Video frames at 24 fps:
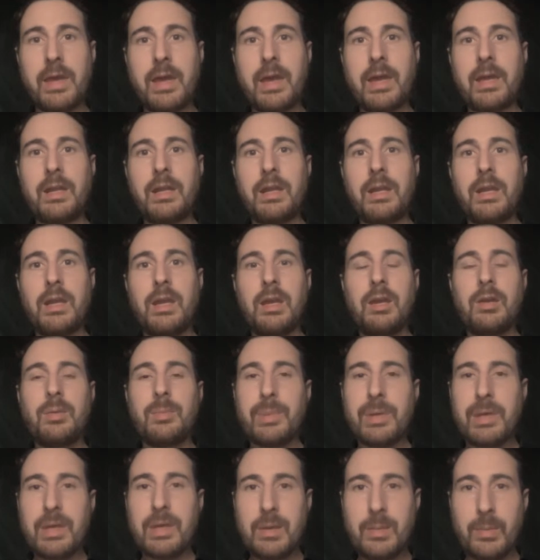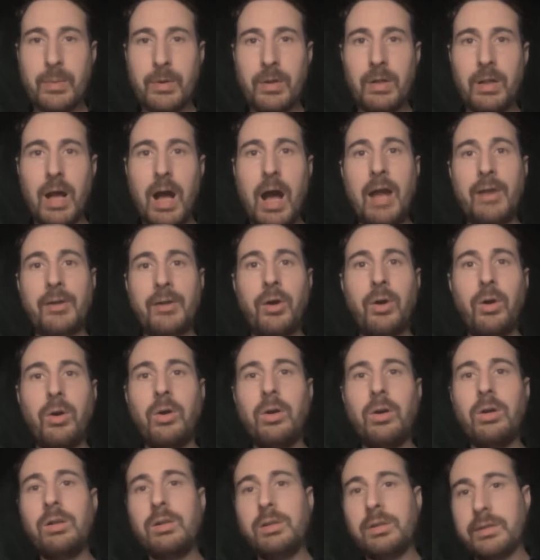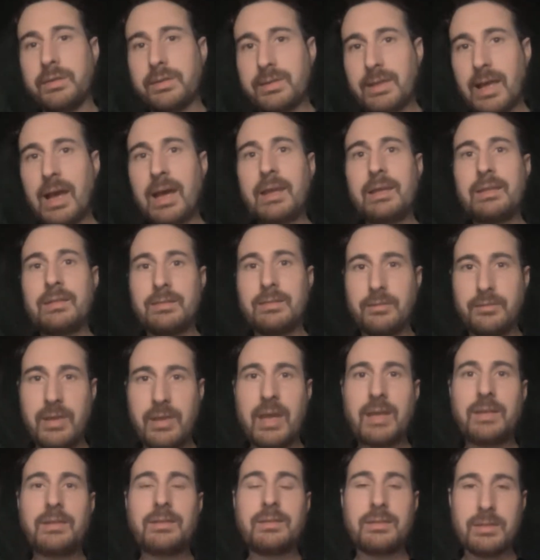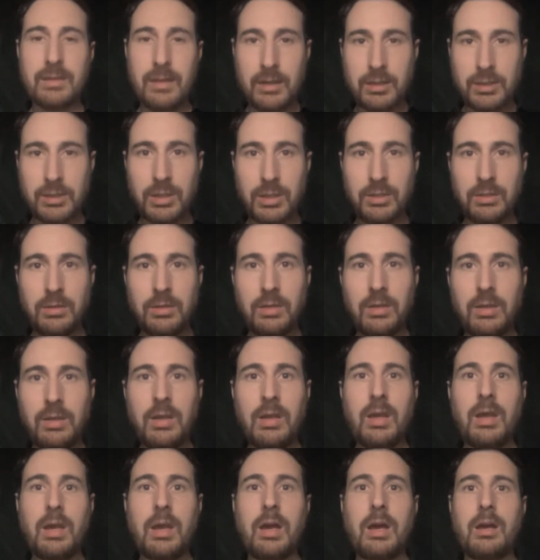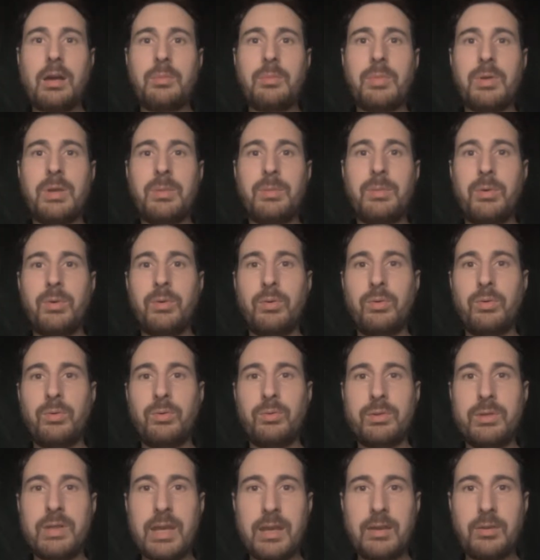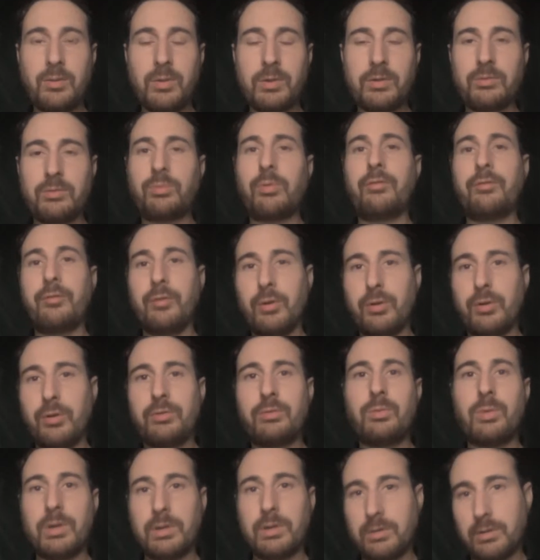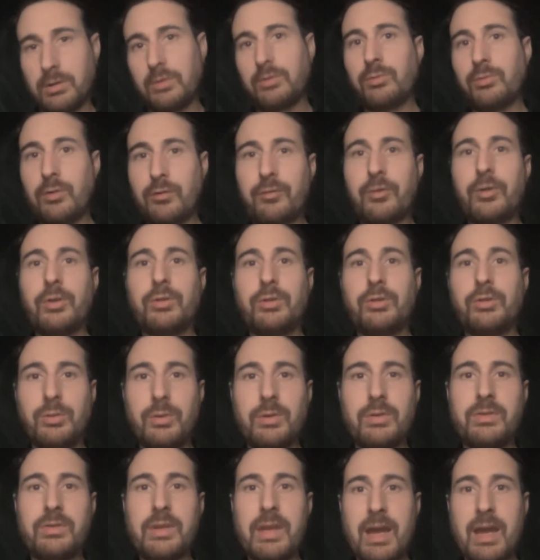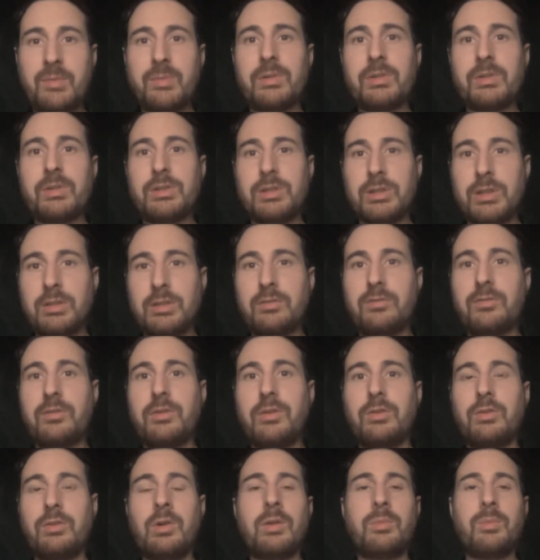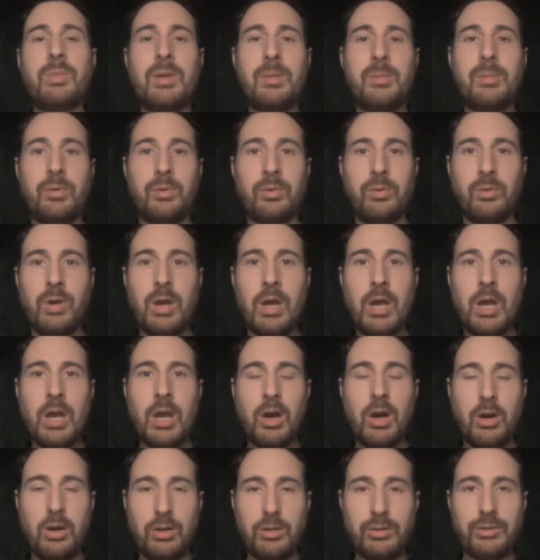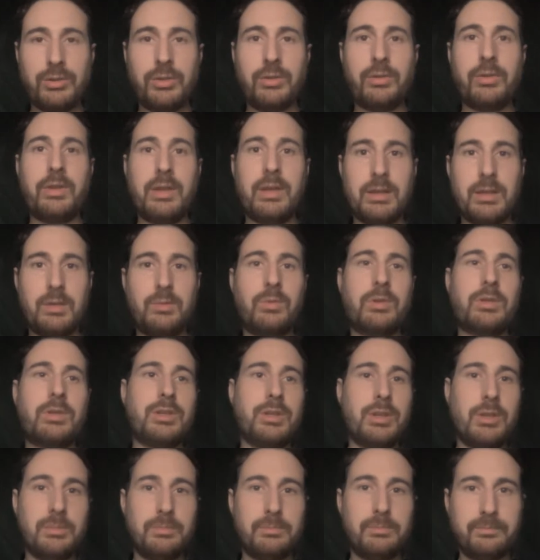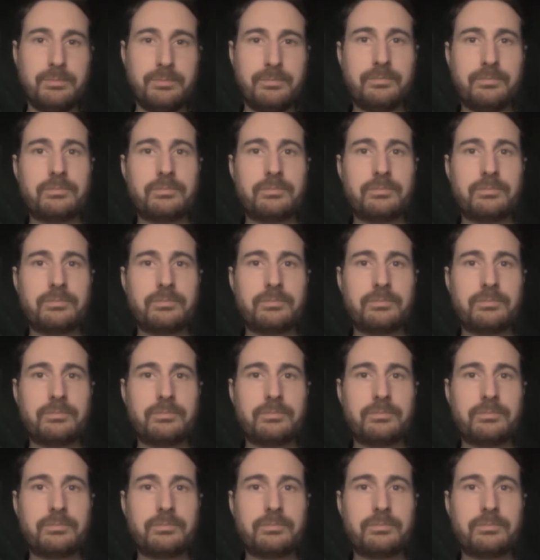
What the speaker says: that people on all sides of that discussion, people who take what is referred to as the abolitionist view, and people who also think that we should